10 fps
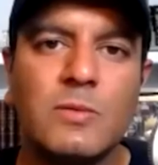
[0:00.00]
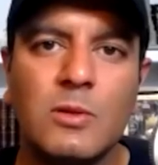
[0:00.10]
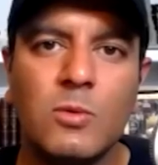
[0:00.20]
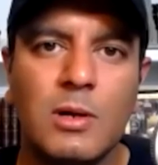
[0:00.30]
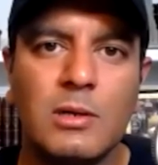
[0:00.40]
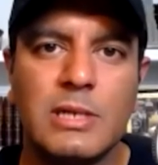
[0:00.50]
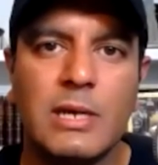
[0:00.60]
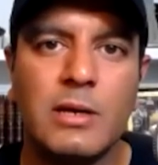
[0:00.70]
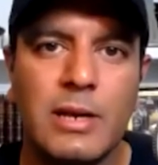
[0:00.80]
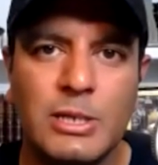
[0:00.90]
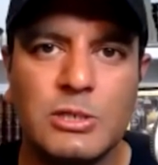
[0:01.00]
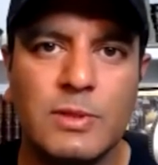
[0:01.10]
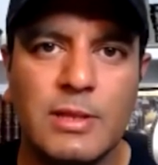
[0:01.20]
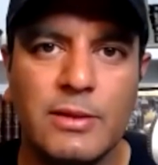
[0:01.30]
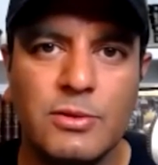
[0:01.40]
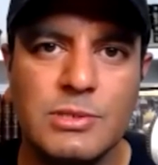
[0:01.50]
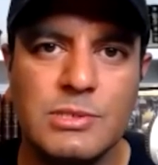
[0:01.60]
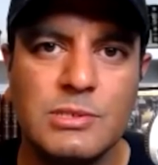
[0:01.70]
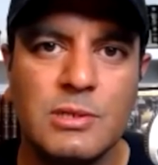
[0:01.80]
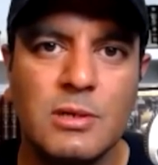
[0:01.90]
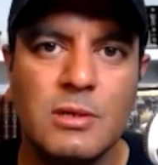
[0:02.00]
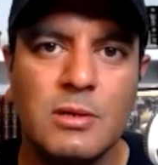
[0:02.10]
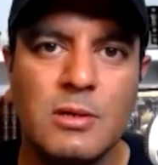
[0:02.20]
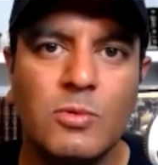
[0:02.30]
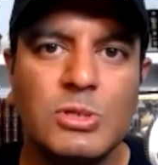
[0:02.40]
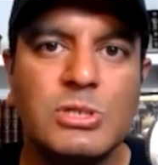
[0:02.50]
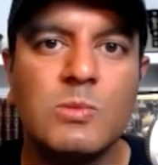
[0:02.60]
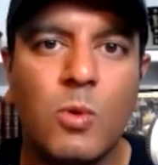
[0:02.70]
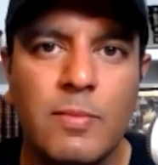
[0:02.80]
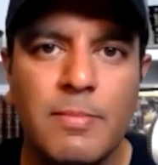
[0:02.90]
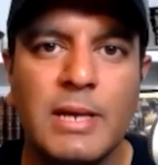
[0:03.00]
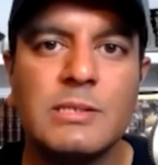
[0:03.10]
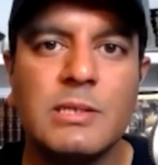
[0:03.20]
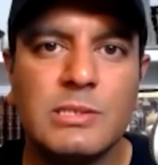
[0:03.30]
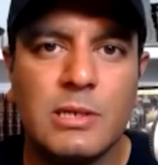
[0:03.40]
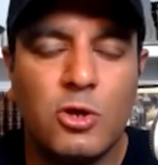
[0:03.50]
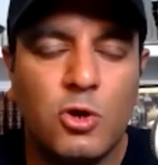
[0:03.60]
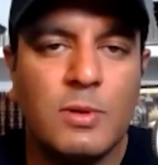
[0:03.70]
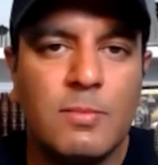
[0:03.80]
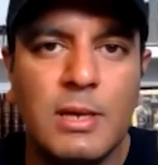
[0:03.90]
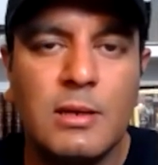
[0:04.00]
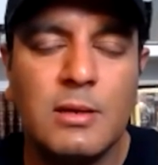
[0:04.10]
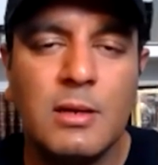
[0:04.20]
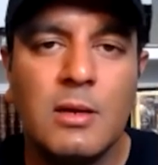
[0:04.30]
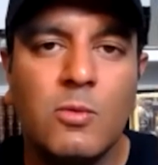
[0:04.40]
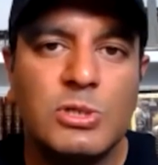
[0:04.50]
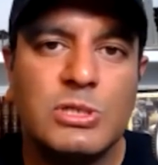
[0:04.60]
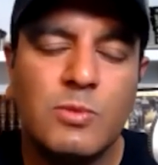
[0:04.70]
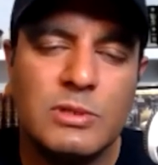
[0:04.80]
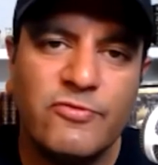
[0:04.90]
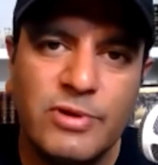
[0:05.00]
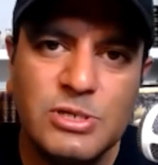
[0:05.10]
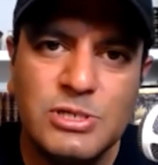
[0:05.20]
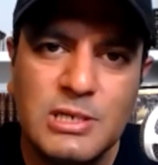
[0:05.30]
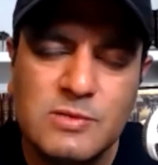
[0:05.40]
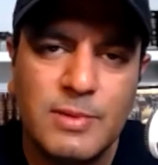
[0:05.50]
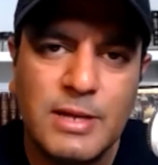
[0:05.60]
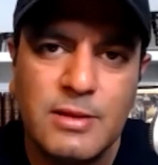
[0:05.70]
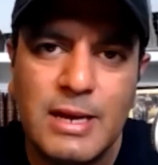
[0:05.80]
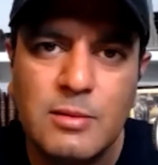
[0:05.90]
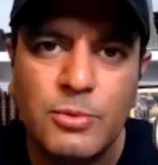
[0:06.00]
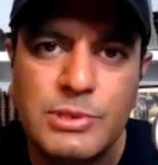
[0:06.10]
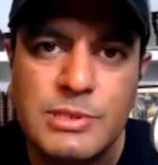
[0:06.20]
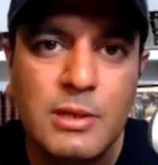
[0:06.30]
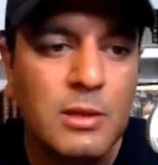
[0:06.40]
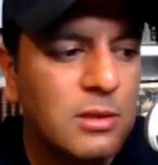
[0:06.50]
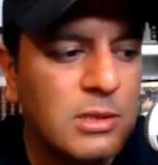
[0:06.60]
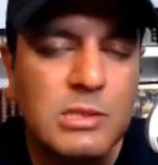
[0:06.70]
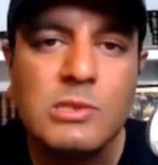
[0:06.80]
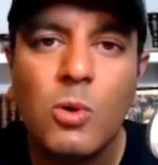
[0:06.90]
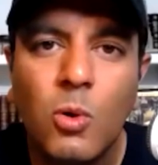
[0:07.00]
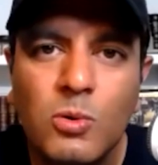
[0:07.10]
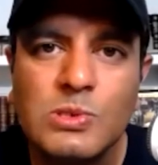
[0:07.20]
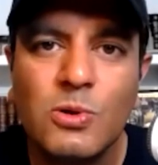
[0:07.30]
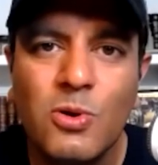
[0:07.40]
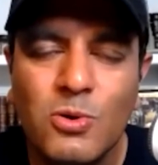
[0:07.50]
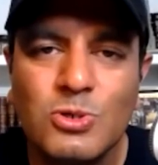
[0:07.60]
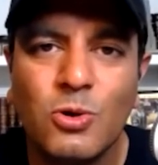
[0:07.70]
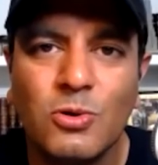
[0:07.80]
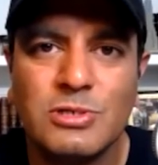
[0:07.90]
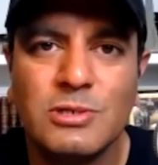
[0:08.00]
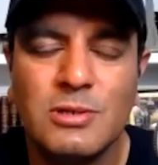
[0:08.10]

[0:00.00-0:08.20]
with the world and connection with others, which is what makes us a human being, which is what differentiates from other animals, this is also not taught.